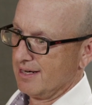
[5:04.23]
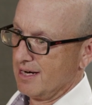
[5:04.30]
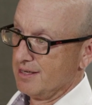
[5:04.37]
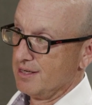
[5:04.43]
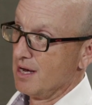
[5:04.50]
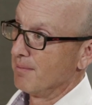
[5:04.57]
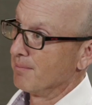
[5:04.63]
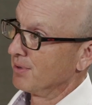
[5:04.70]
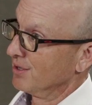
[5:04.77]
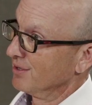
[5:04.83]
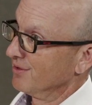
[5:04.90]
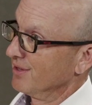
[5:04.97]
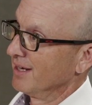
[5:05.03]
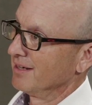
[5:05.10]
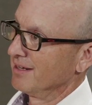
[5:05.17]
a
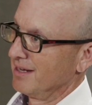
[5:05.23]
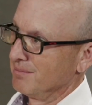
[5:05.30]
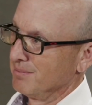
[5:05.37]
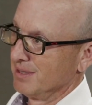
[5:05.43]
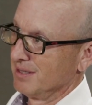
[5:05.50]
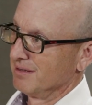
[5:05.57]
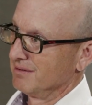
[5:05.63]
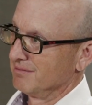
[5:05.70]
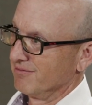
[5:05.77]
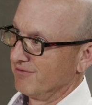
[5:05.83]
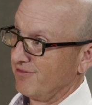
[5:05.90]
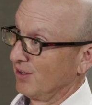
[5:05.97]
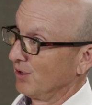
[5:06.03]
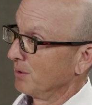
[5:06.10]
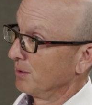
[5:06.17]
number that had
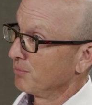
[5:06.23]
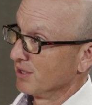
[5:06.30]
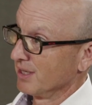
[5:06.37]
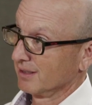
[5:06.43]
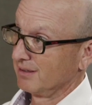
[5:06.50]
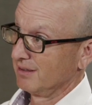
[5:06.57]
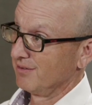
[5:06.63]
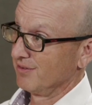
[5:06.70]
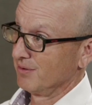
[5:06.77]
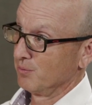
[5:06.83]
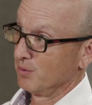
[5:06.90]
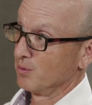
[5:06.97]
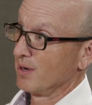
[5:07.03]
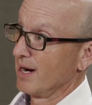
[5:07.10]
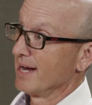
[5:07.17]
been fairly predictive,
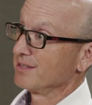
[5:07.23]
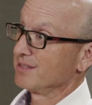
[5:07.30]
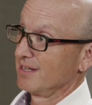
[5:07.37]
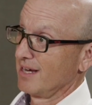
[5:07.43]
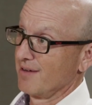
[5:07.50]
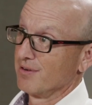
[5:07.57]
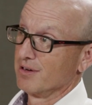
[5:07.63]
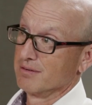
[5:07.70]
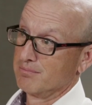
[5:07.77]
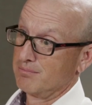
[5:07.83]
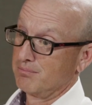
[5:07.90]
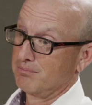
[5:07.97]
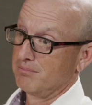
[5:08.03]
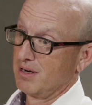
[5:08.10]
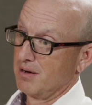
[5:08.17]
and we were asked to have a
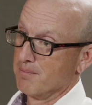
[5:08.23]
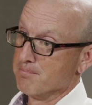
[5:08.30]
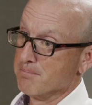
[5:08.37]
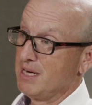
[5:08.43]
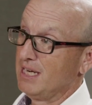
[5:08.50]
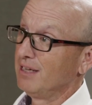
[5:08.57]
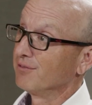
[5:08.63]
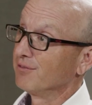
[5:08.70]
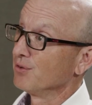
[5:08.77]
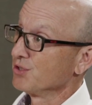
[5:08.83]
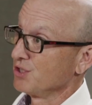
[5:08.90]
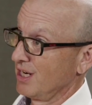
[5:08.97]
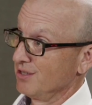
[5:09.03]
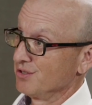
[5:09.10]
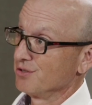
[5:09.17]

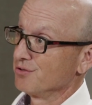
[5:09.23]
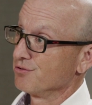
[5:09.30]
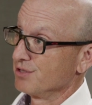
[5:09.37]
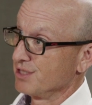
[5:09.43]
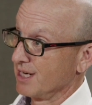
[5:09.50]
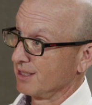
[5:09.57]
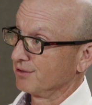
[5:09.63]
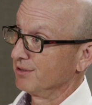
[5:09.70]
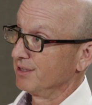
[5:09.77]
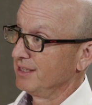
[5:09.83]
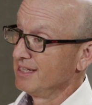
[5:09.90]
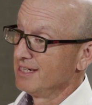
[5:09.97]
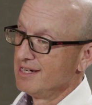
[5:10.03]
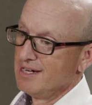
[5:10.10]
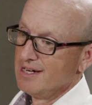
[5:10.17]
meaningful change in
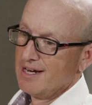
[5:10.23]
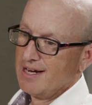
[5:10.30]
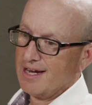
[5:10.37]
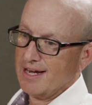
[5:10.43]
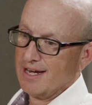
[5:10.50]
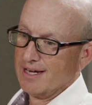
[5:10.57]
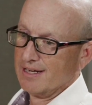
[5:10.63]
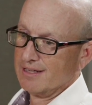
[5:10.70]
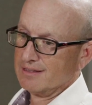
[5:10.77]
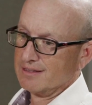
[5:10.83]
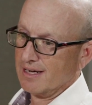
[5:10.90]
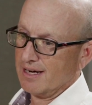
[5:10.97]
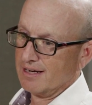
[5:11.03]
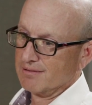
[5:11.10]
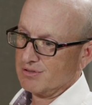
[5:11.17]
trajectory.
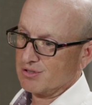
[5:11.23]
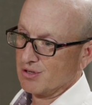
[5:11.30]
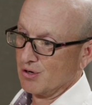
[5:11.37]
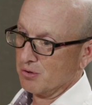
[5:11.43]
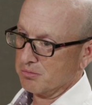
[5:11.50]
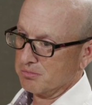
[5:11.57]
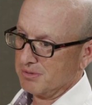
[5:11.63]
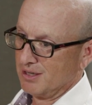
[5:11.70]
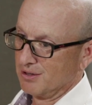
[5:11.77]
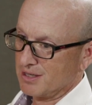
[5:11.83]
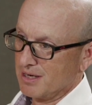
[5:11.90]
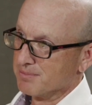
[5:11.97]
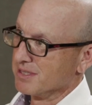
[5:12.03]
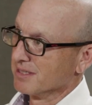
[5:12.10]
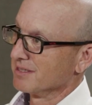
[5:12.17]
And so
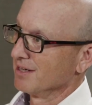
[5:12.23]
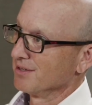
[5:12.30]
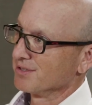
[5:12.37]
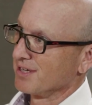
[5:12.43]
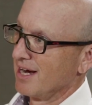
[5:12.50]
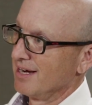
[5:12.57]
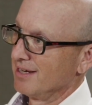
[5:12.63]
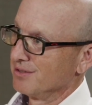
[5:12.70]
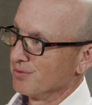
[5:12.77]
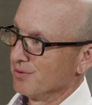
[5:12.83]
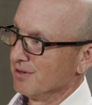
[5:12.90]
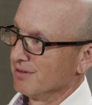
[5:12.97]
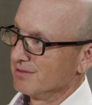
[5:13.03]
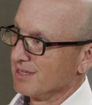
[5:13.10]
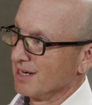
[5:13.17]
here comes the sales guy
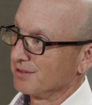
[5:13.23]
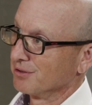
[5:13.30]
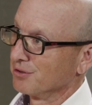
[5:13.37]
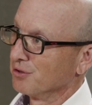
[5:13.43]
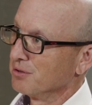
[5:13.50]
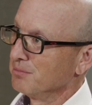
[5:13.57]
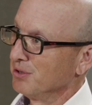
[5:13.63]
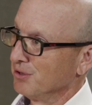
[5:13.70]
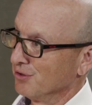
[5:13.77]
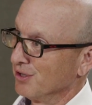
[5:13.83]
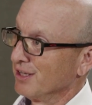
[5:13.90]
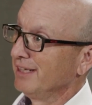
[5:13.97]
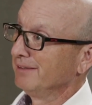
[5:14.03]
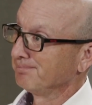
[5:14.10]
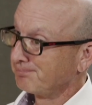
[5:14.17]
into a technical
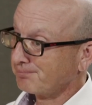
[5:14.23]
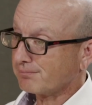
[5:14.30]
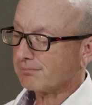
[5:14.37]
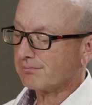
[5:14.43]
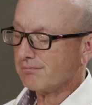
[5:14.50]
community.